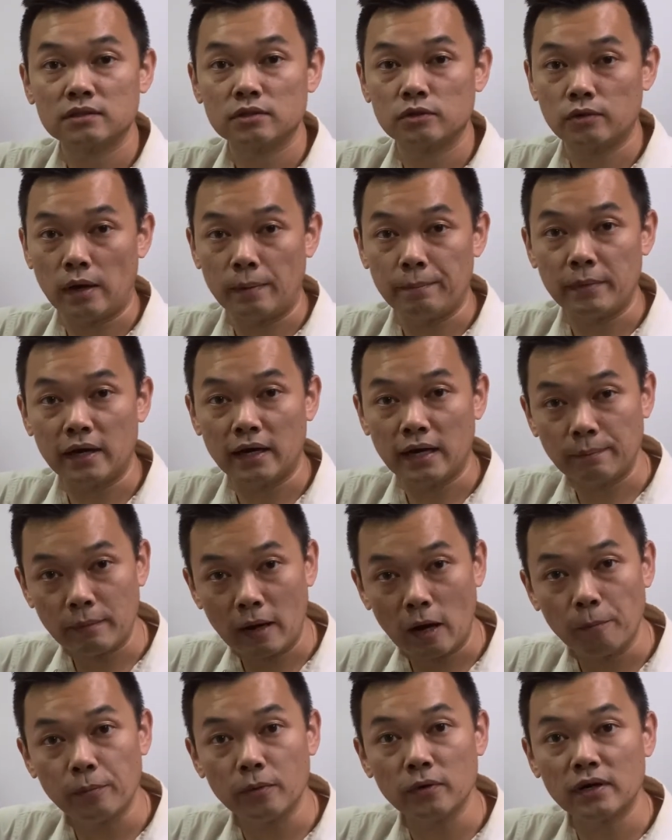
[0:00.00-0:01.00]
can be
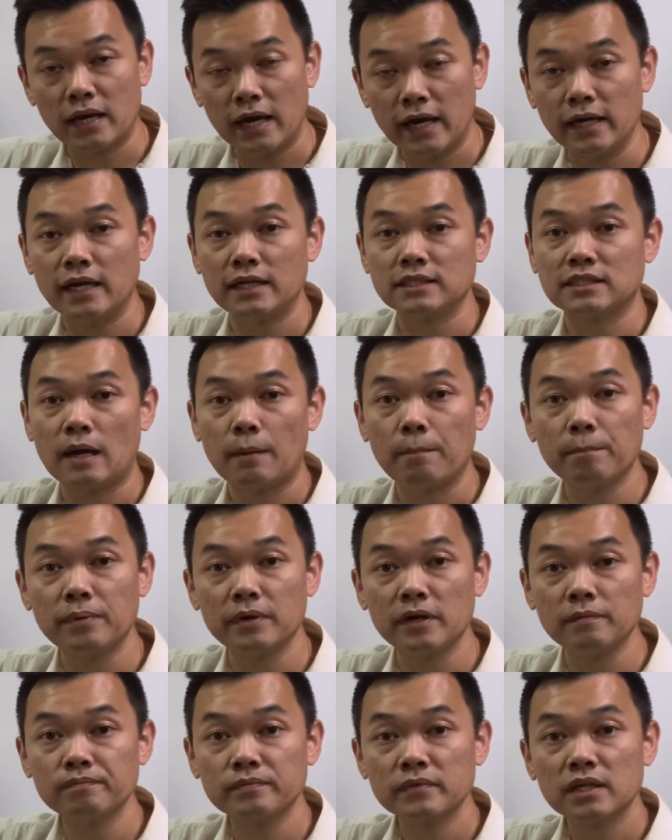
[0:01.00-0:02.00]
alarm output light,
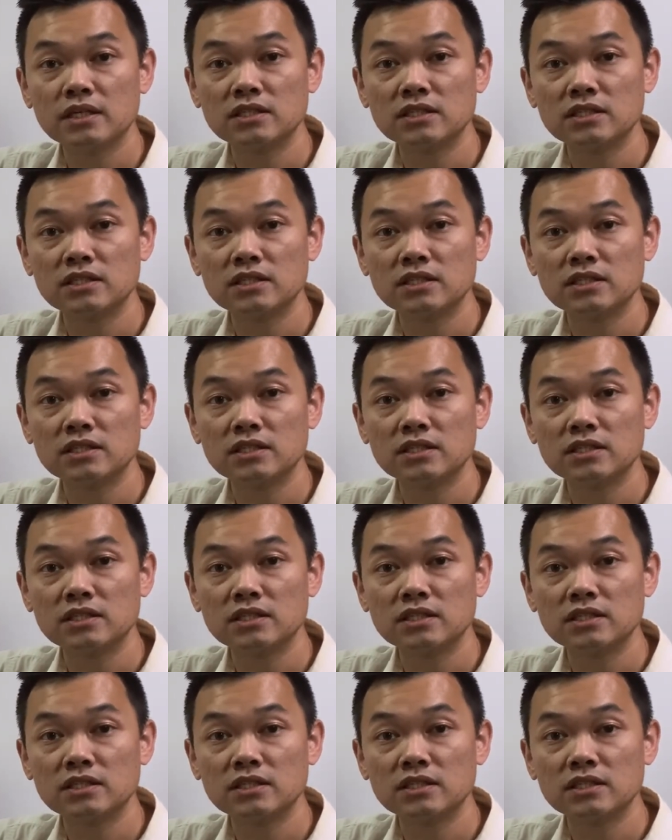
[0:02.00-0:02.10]
example,